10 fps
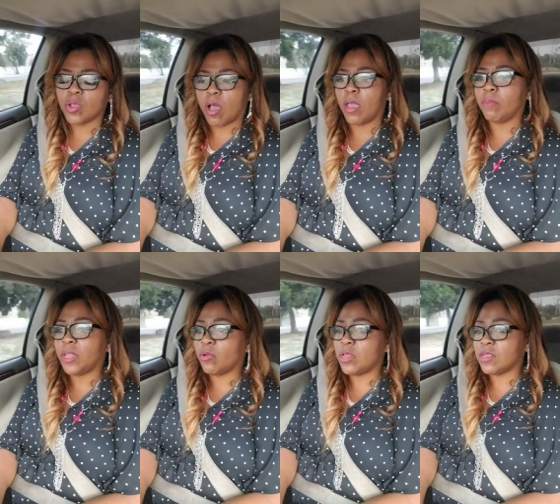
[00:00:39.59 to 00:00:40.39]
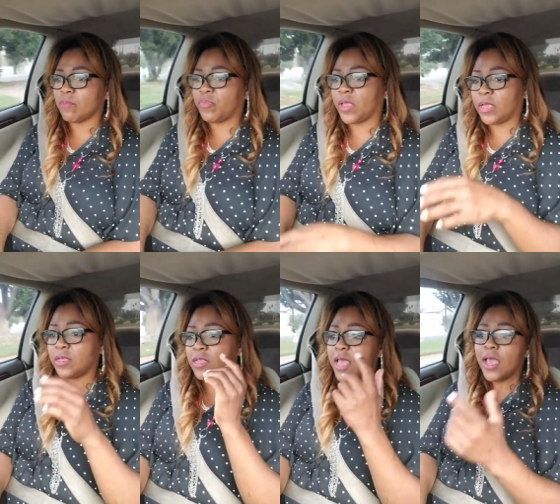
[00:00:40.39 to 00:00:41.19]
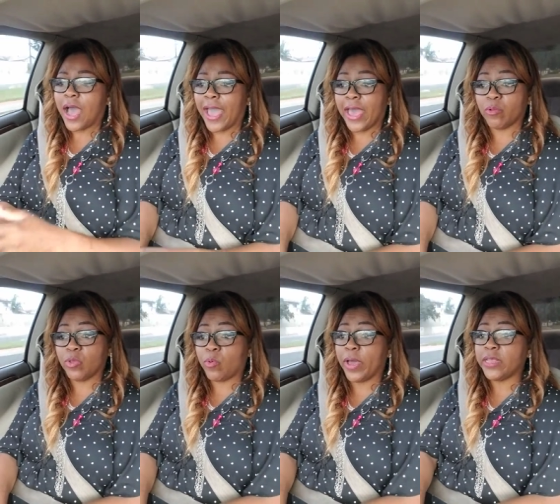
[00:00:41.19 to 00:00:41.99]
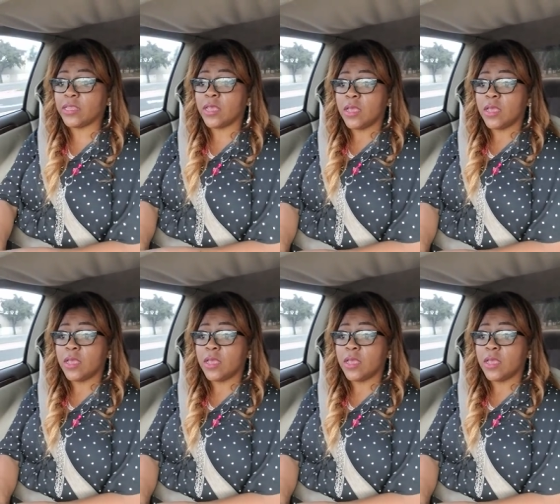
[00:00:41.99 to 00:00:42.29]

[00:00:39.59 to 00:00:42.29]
So I am learning some things. I had a request